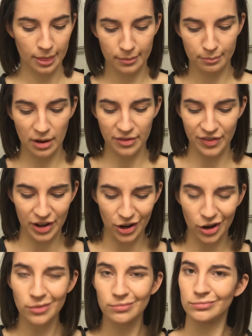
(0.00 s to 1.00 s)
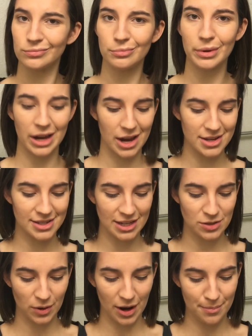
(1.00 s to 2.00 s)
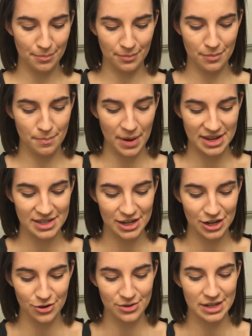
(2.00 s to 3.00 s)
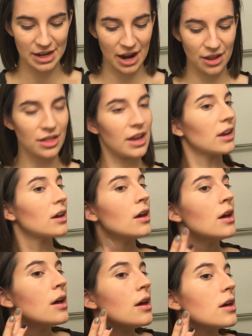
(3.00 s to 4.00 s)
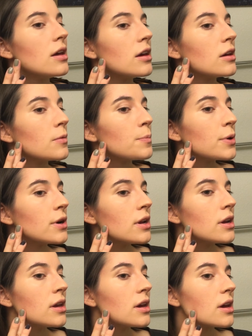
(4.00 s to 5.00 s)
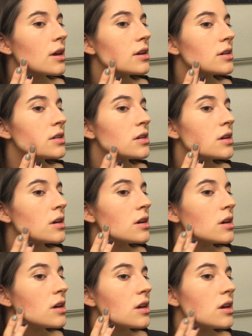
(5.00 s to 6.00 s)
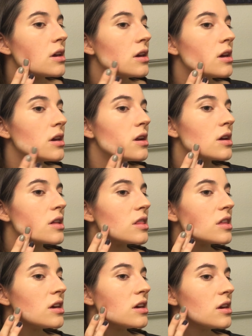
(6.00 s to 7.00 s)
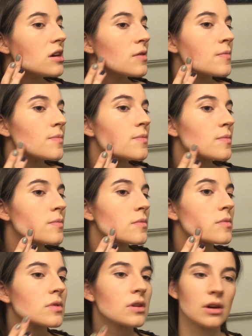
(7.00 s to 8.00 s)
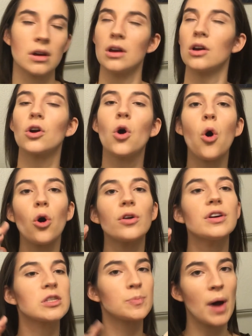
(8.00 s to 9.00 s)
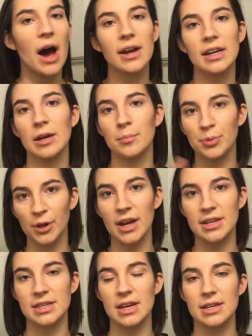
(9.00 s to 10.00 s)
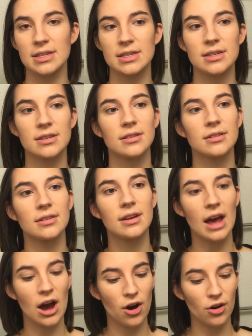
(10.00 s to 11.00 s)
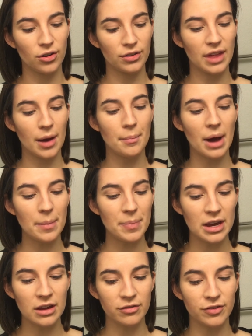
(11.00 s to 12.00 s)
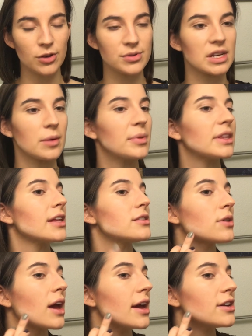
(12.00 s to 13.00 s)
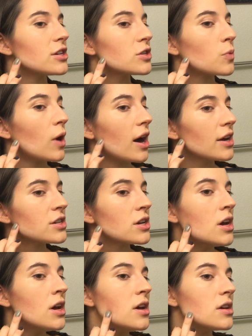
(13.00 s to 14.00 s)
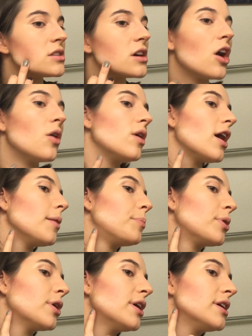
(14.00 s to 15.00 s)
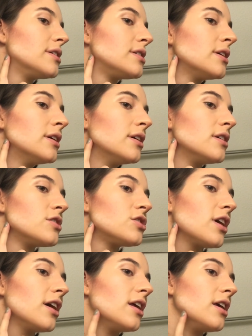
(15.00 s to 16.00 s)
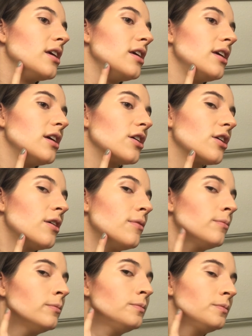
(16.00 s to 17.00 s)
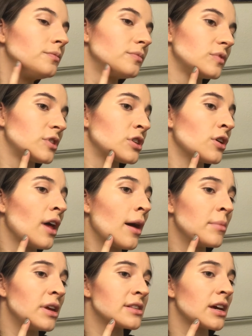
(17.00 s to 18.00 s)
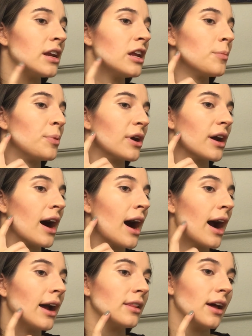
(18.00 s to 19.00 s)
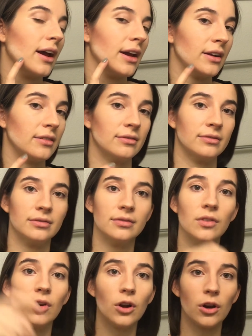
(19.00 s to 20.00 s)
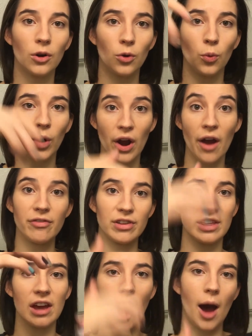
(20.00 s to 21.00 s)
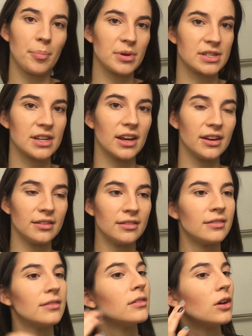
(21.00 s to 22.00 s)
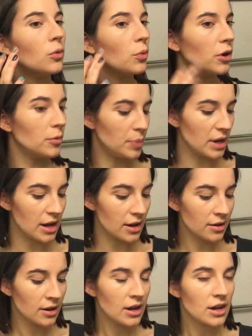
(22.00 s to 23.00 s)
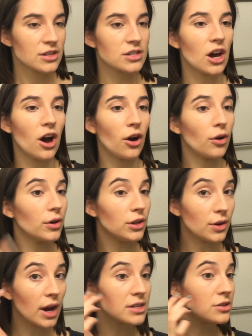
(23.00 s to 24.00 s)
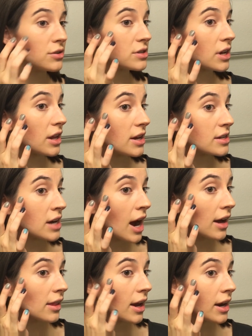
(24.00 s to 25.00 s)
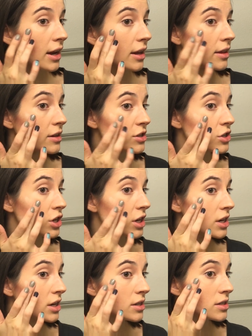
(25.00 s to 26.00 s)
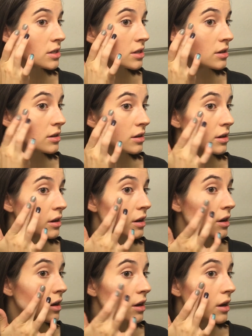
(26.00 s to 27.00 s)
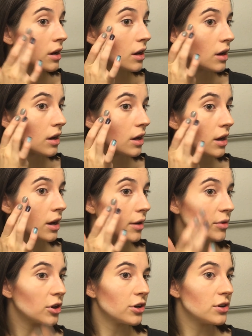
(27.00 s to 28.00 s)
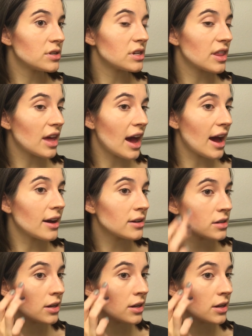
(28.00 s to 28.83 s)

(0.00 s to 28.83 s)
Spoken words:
my finger, because that's what I'm best at using, I think, and putting it in the corresponding places. Now, that might be confusing, but that's okay, just watch. So I put shading here, so that means I need to put a highlight wherever the opposite would be. So you guys are used to this, highlighting the cheeks, and you're used to that.